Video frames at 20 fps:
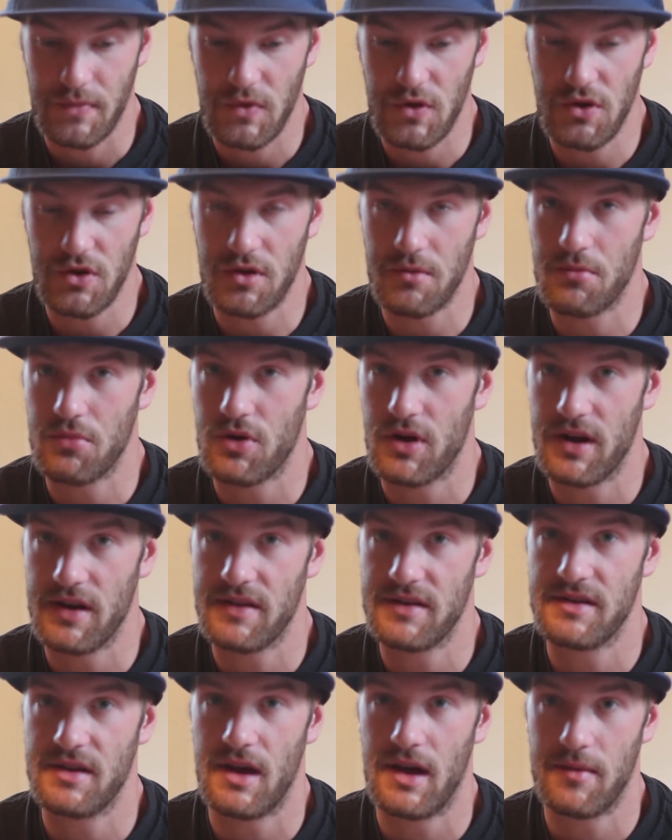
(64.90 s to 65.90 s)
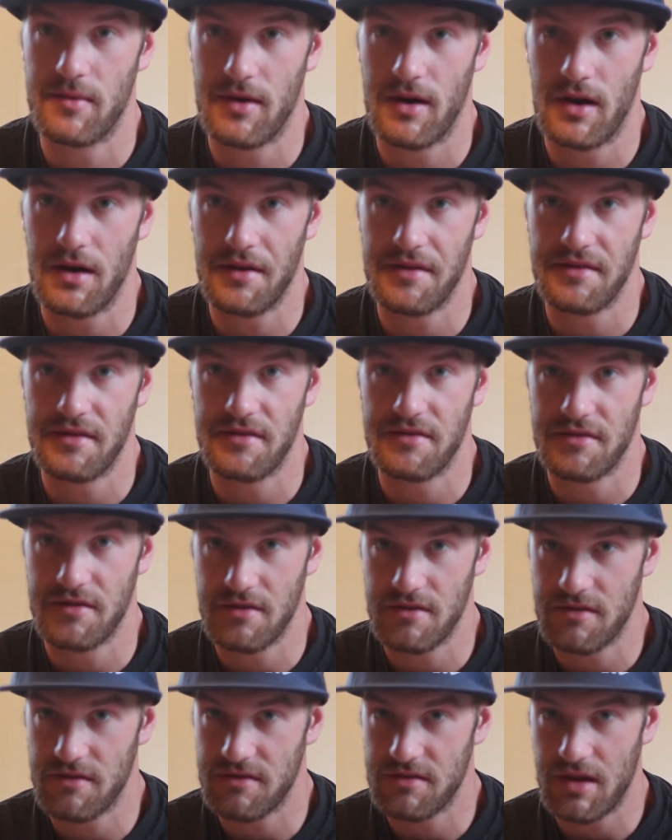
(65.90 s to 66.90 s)
You can pray to the time goddess at
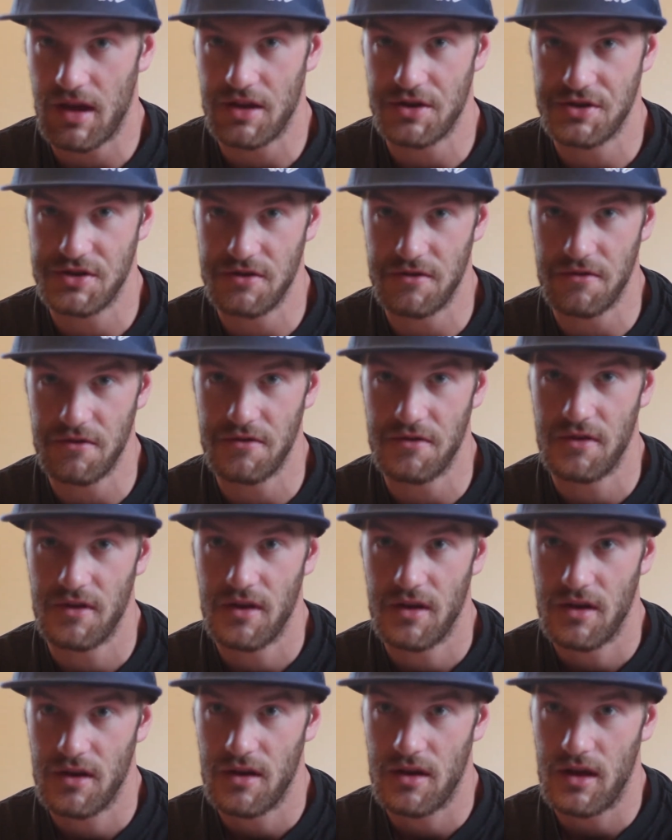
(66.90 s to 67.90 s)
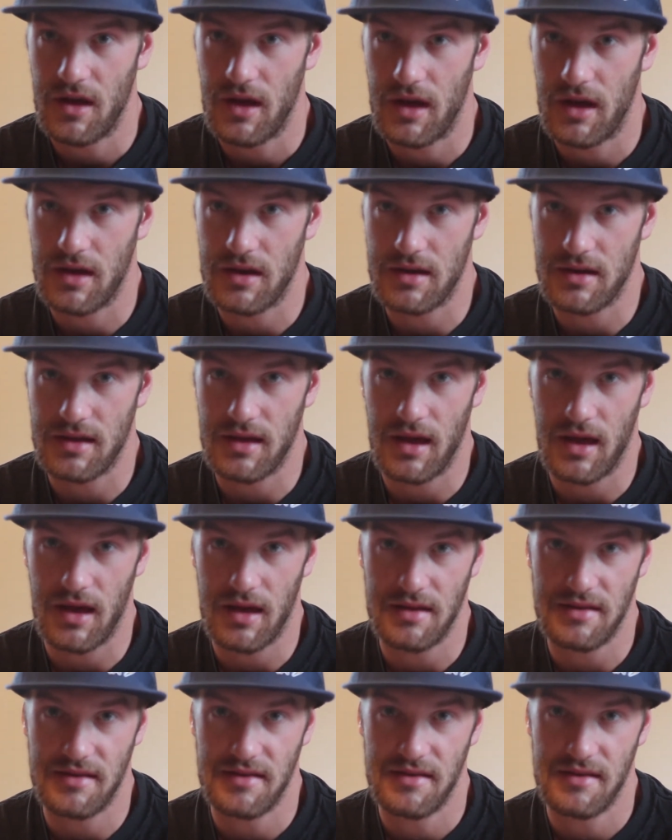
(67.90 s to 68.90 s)
certain statues and
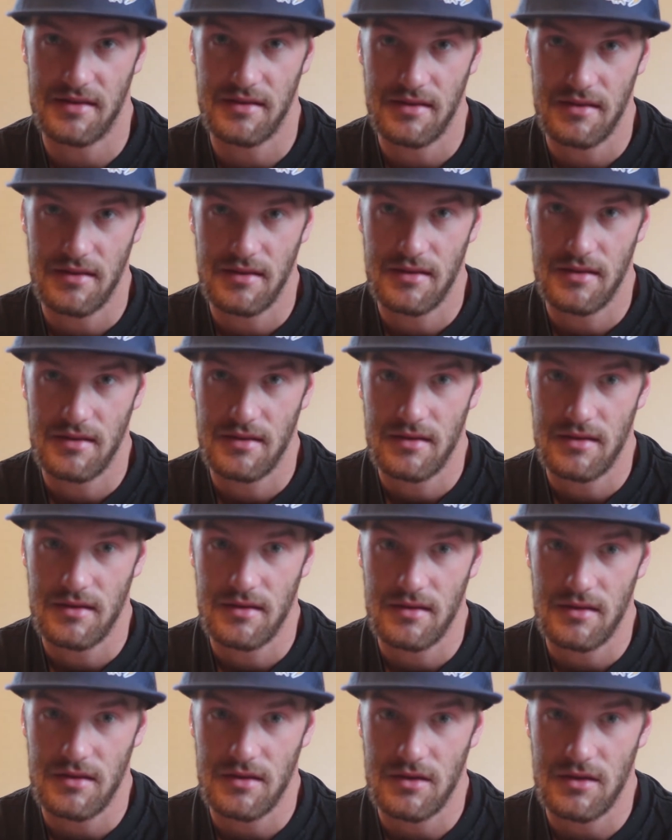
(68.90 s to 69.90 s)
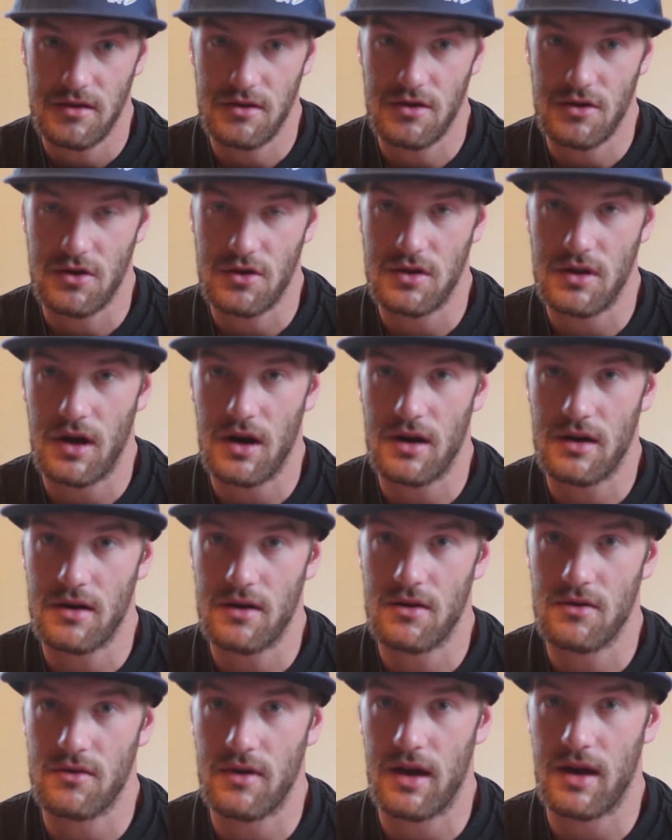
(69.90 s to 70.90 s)
get your clock
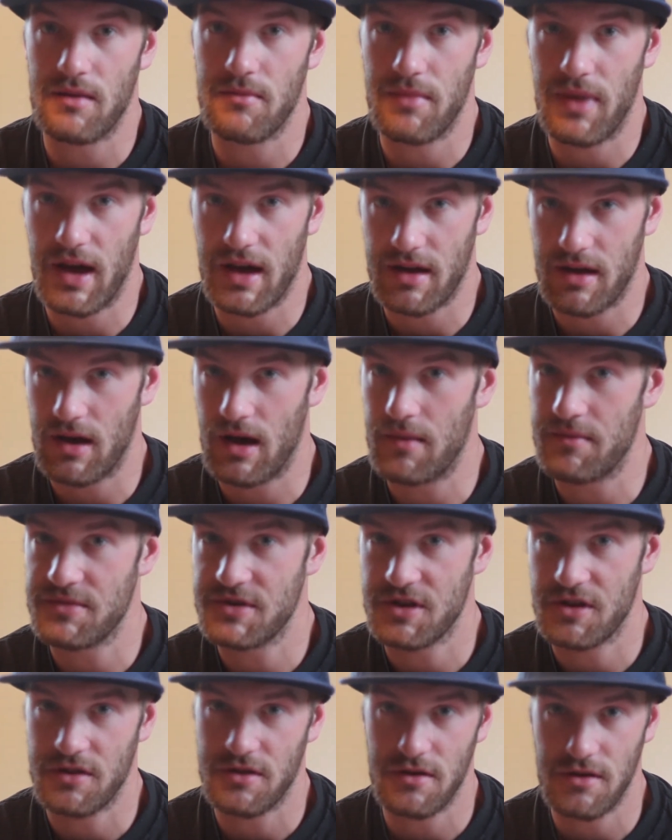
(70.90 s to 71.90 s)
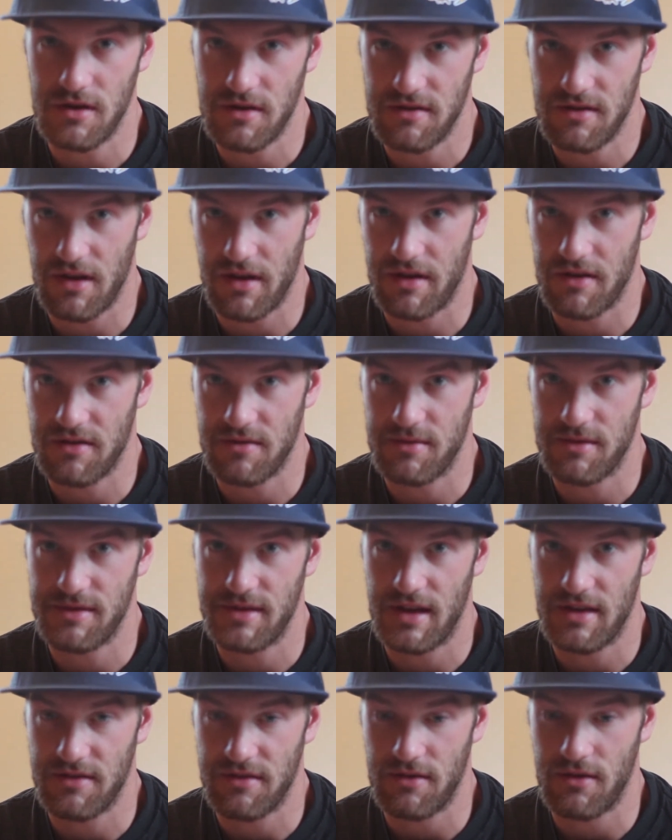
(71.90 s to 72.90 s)
ran back up to 30 seconds, but
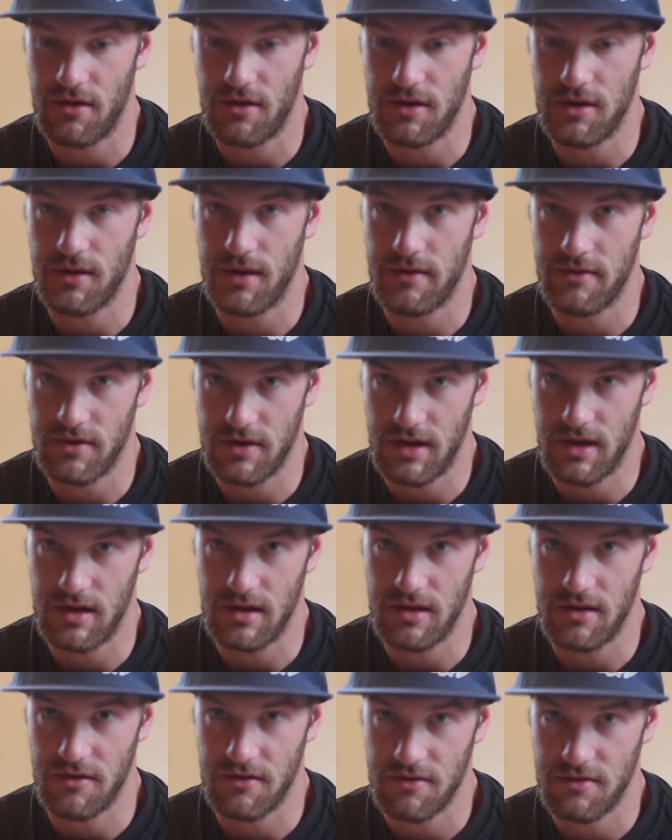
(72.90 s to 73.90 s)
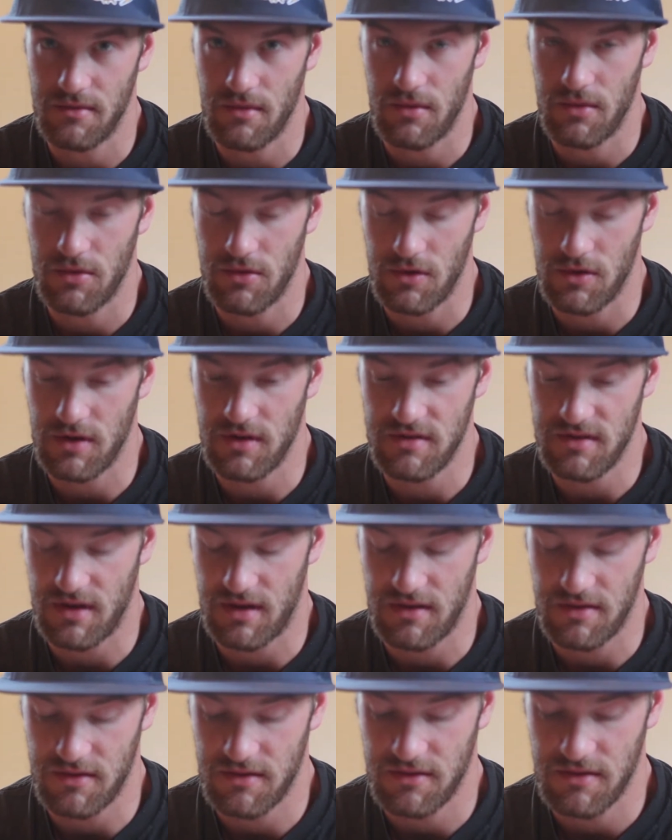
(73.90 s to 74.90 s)
that's all you ever get is 30
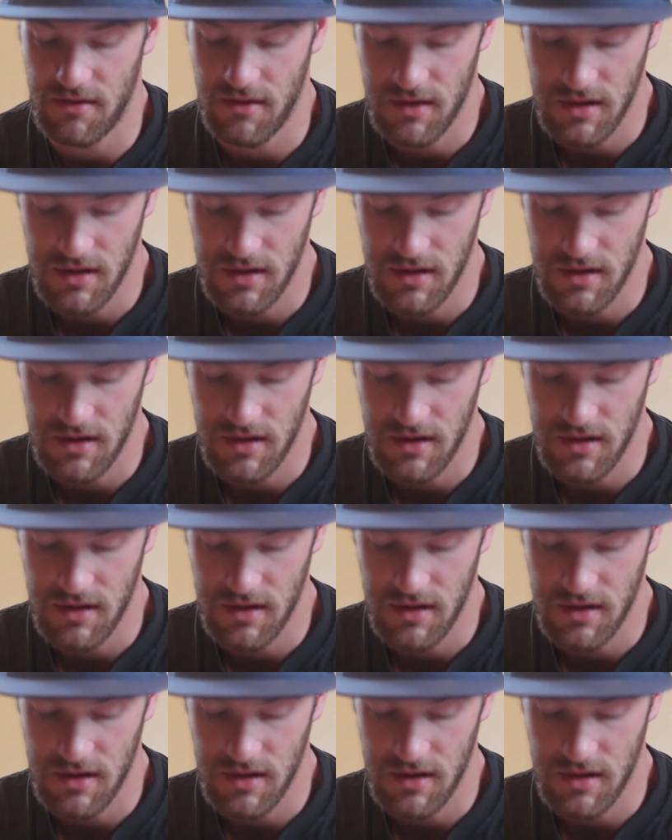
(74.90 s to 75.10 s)
seconds.